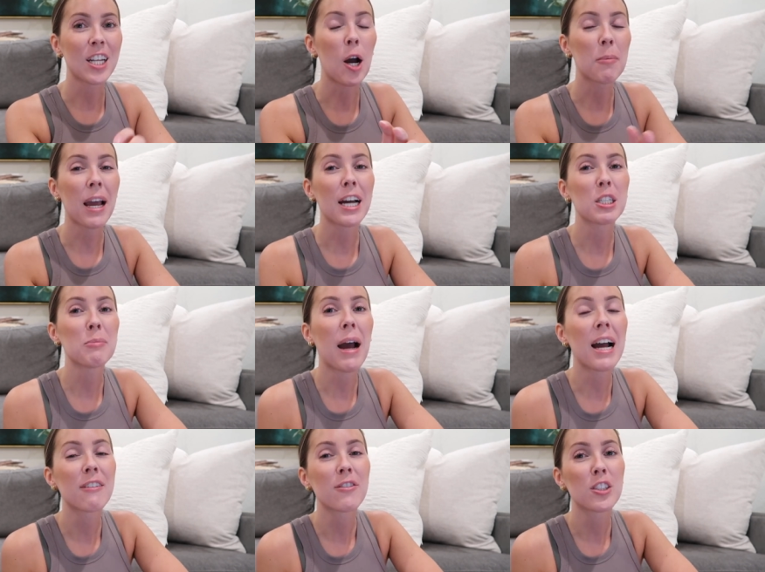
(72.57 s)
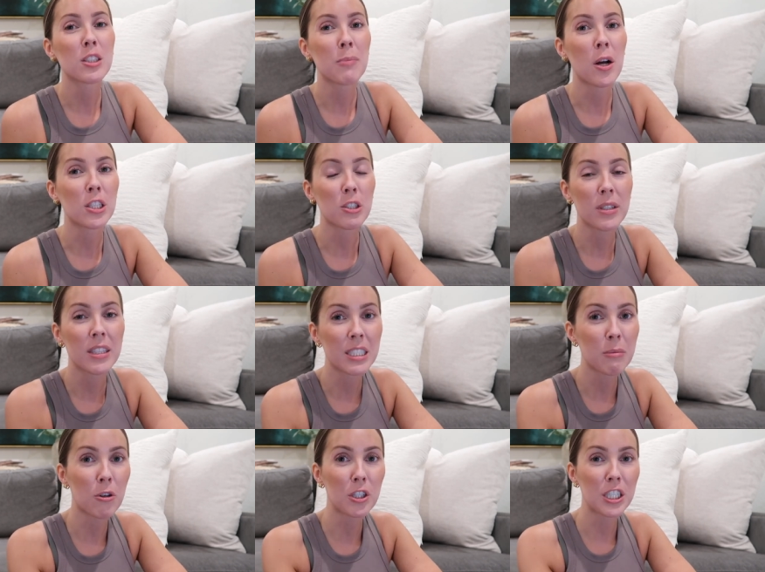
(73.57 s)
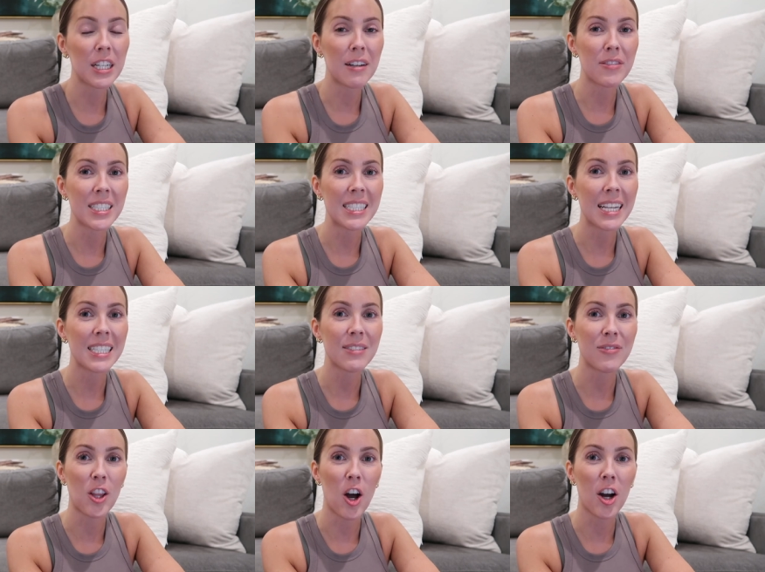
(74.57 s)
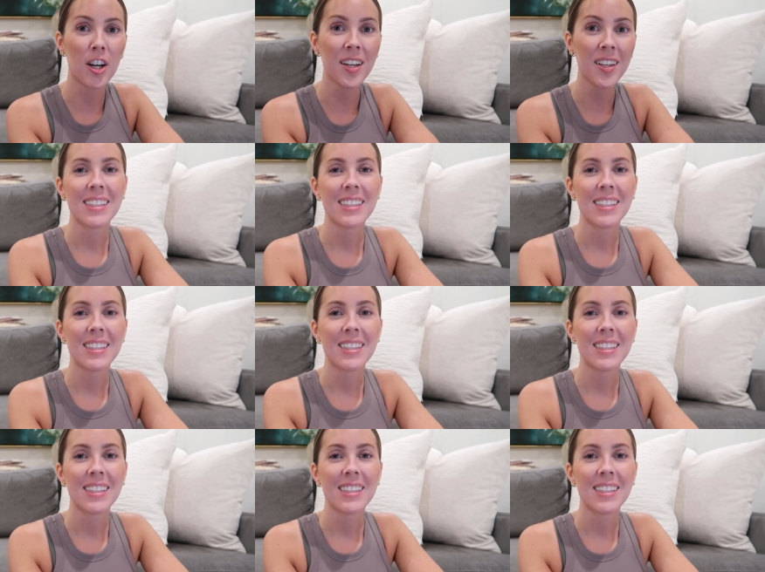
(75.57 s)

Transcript: Top Cashback for sponsoring this portion of today's vlog.